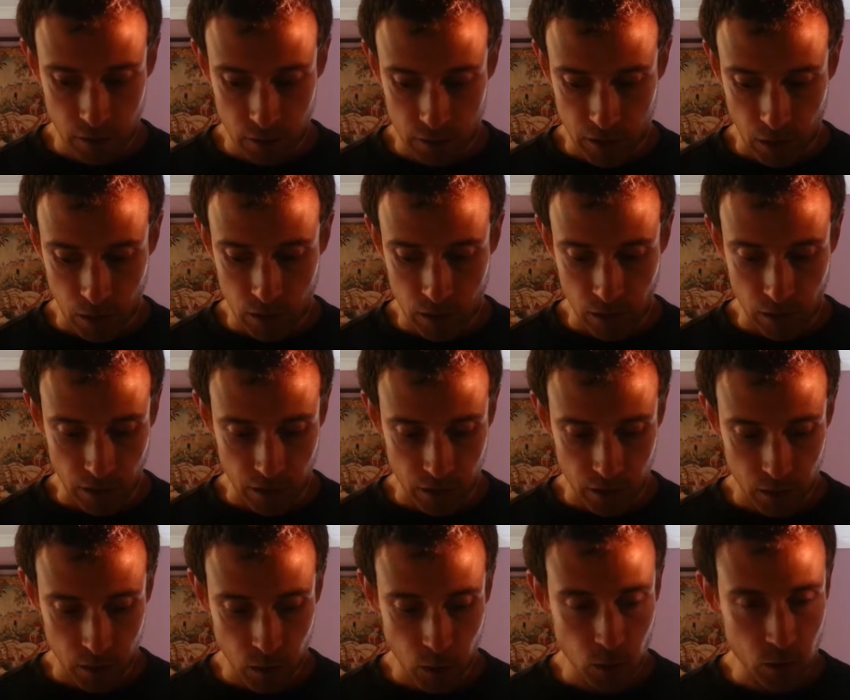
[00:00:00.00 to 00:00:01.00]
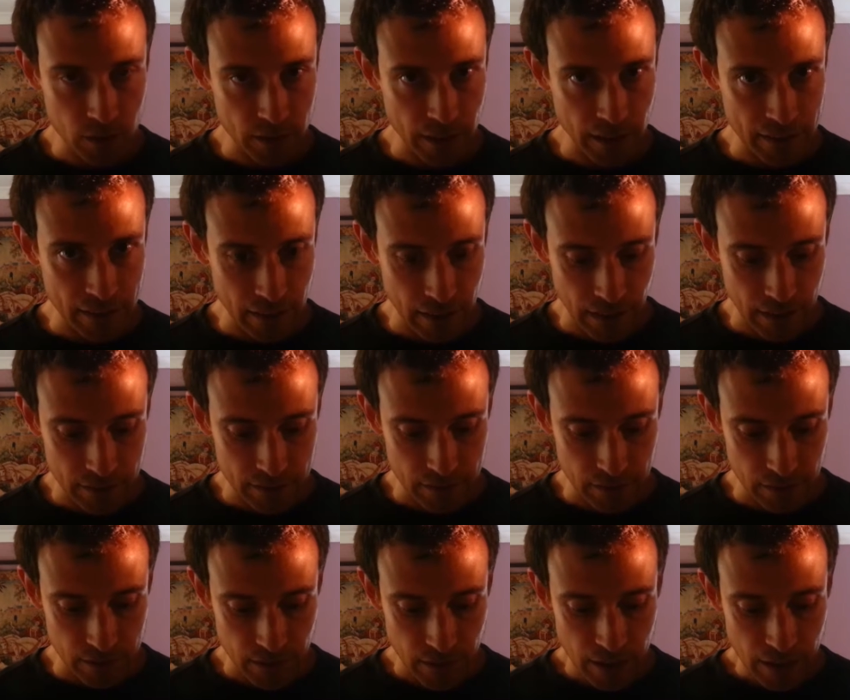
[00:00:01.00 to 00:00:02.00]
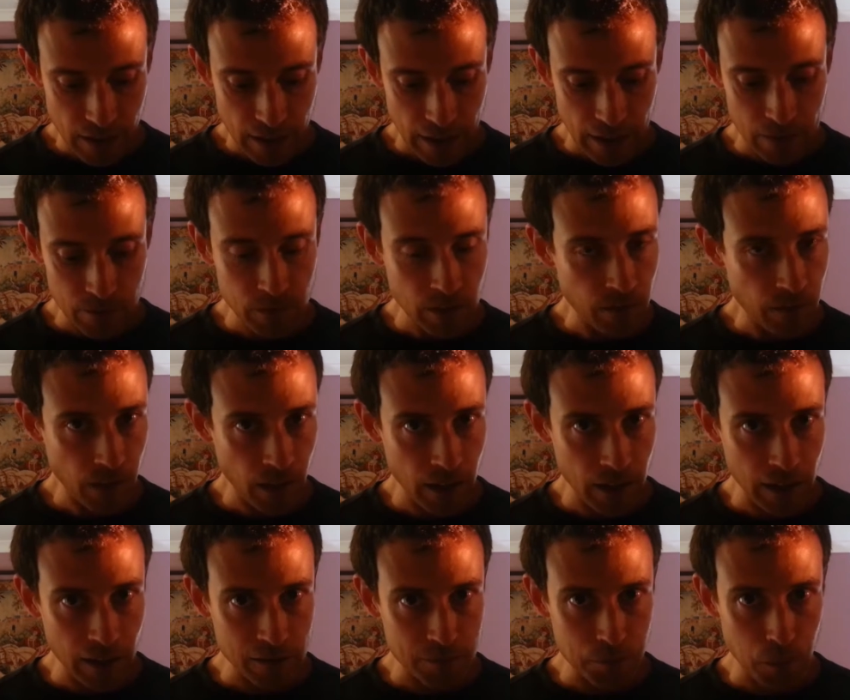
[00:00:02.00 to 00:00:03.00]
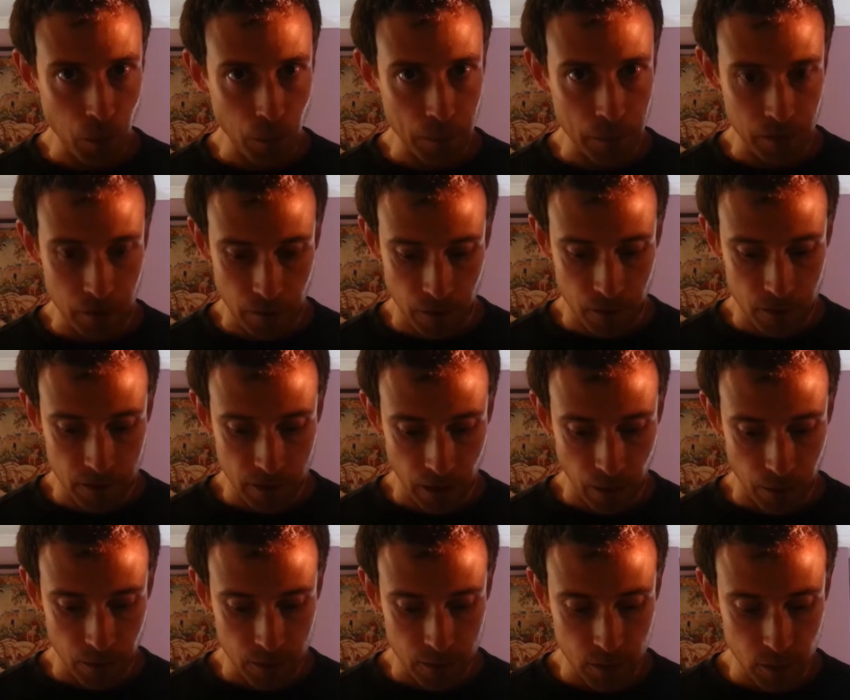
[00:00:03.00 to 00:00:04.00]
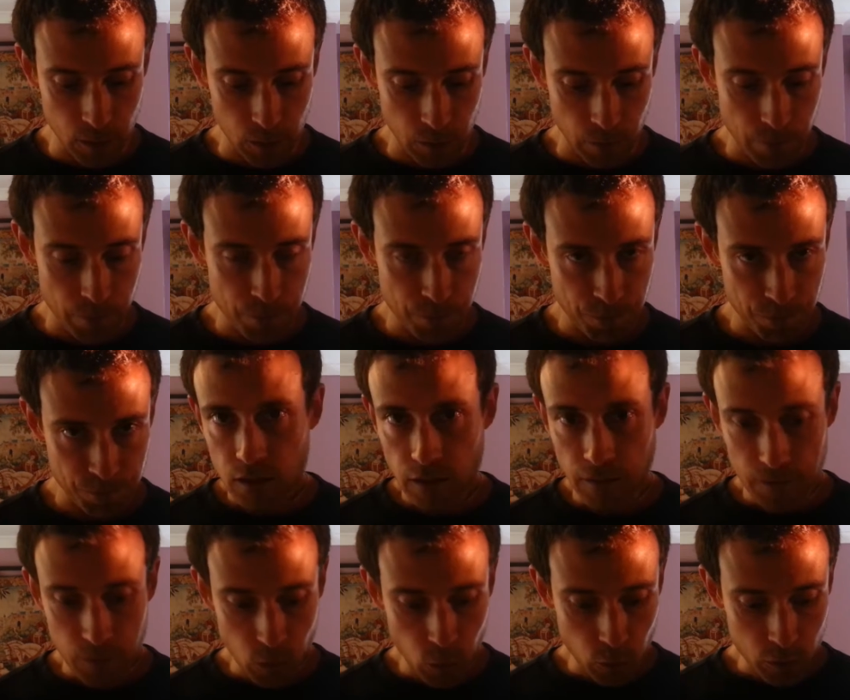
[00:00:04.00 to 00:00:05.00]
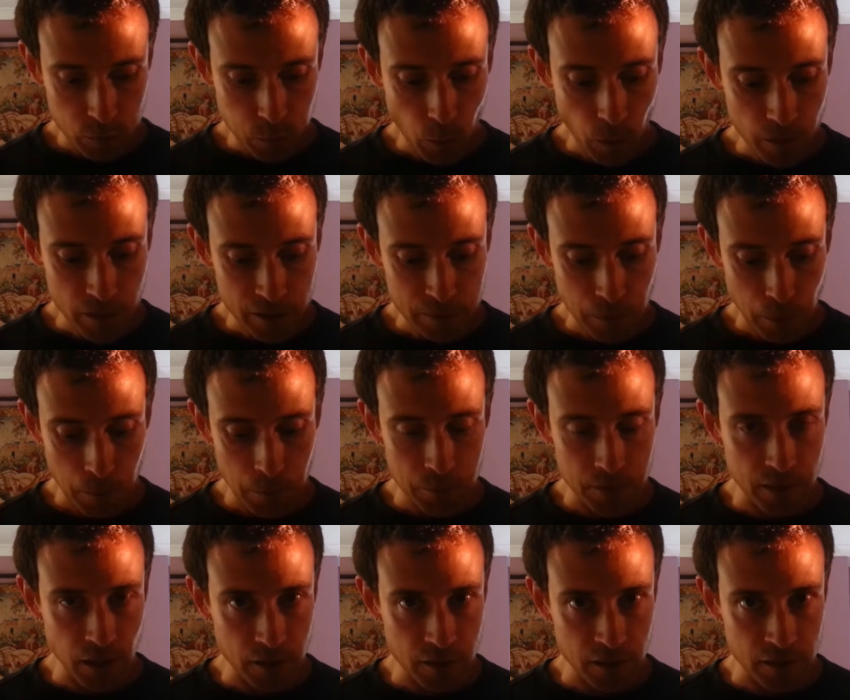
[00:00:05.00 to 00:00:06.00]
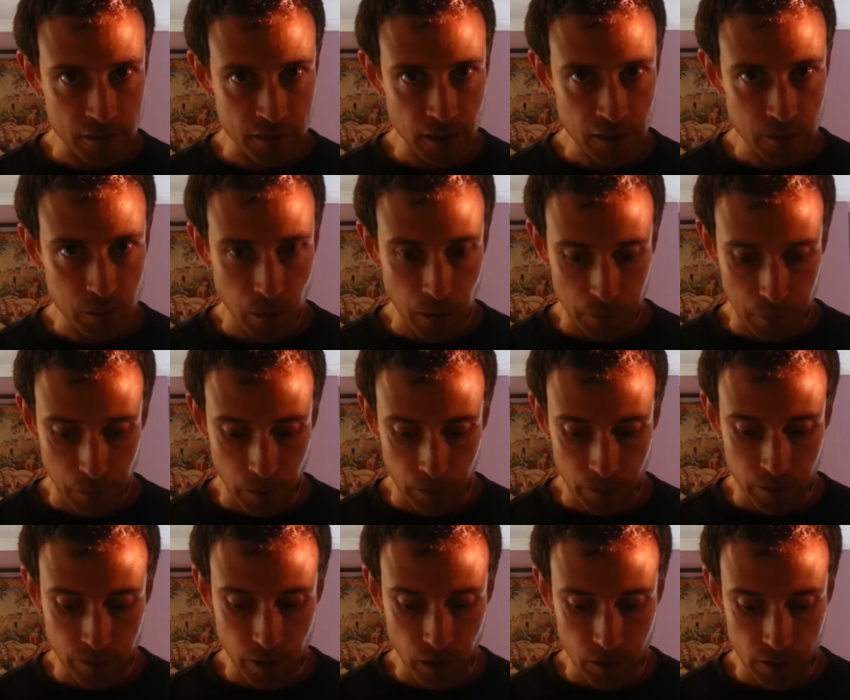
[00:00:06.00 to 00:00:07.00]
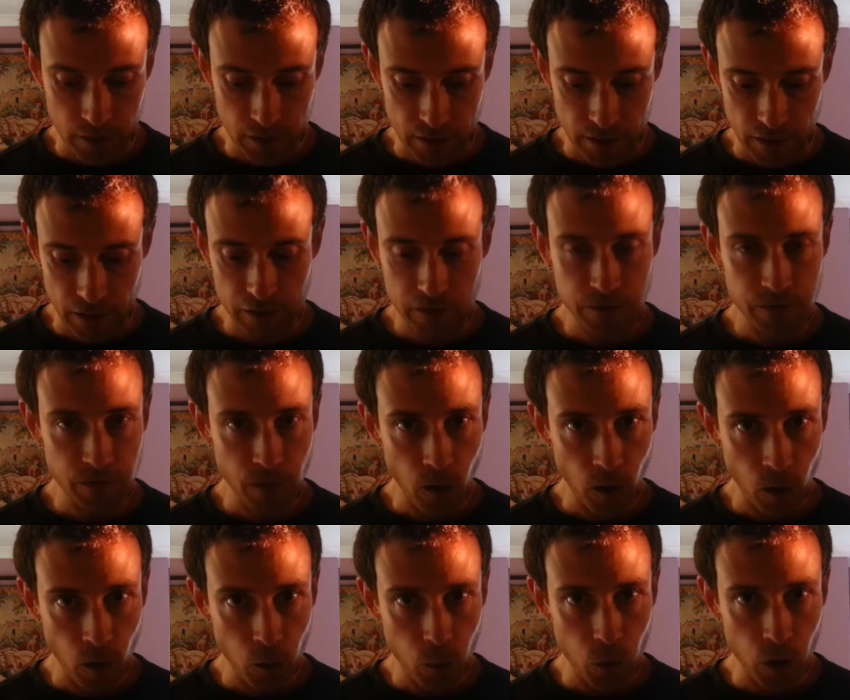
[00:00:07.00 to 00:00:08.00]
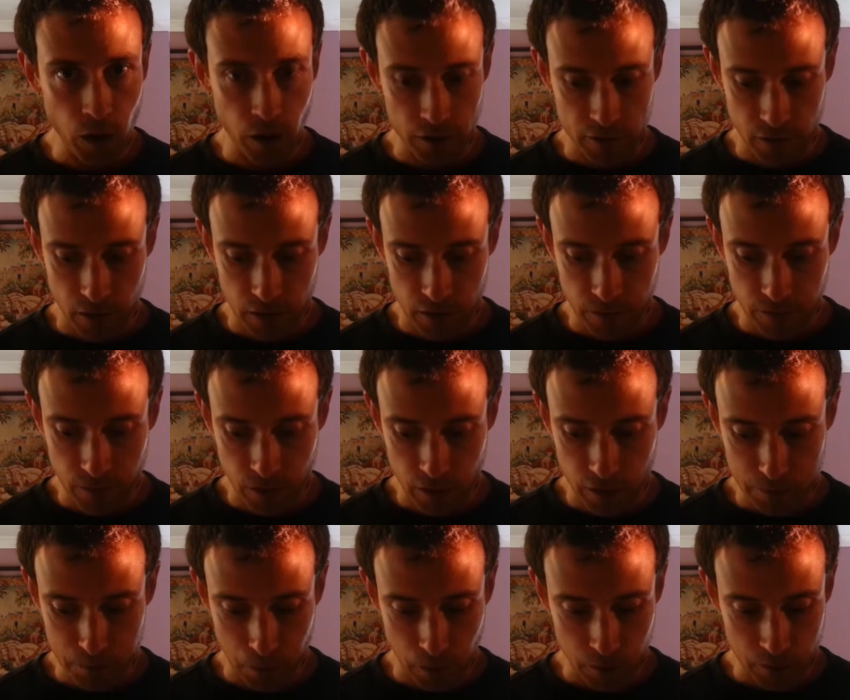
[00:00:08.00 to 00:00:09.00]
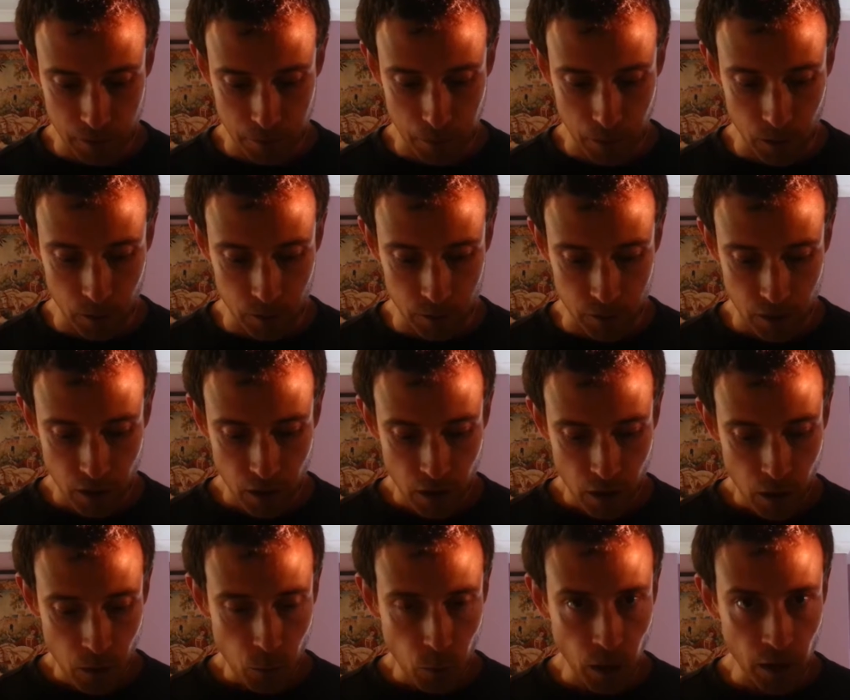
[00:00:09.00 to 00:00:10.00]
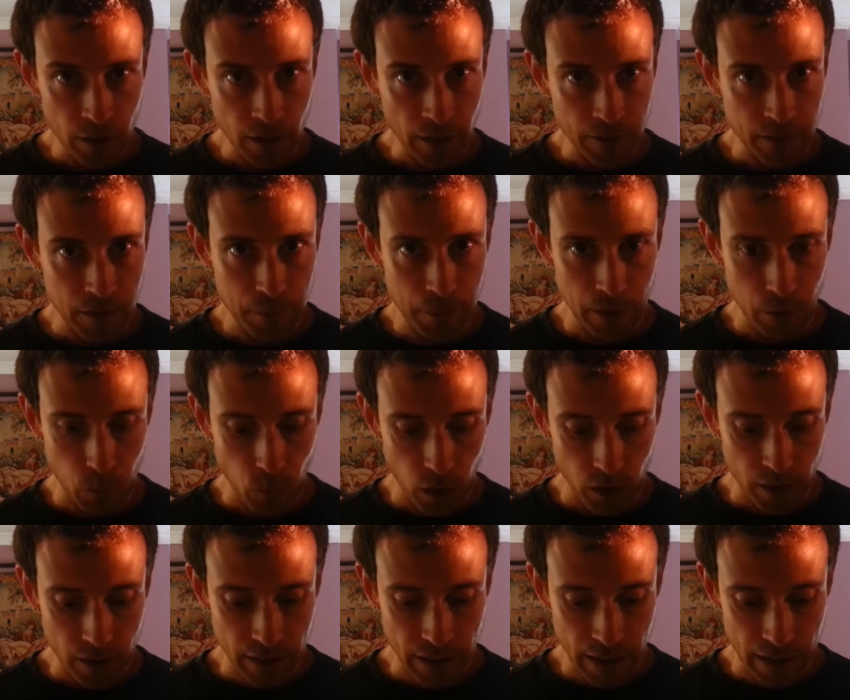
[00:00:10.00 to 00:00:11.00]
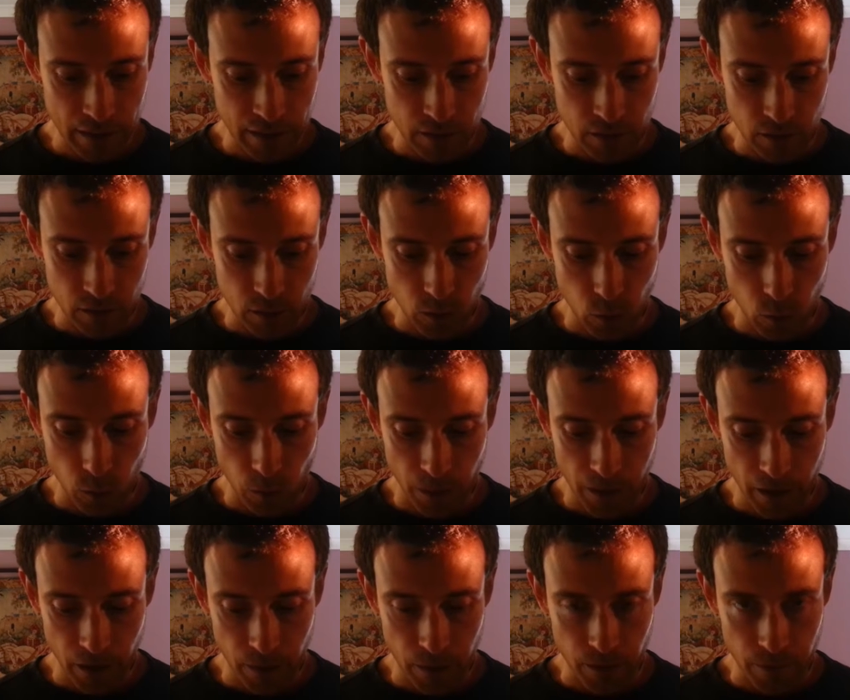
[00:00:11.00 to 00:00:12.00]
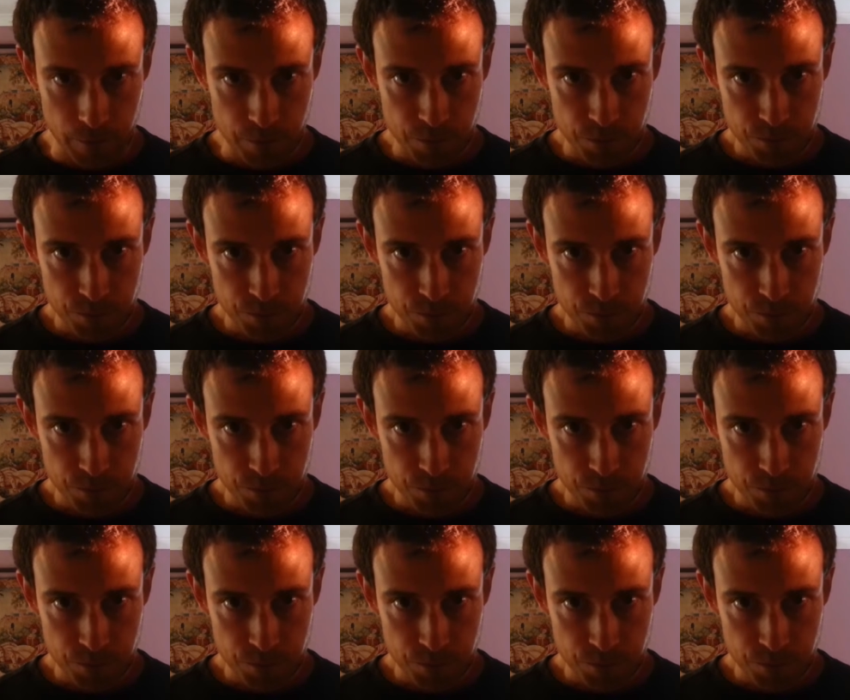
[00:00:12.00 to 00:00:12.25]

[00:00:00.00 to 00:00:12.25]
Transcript: you don't like could get elected, even if they're less popular than the other two. Of course, while this problem does exist with approval voting, it's far worse under first past the post, where you have to pick one candidate or the other.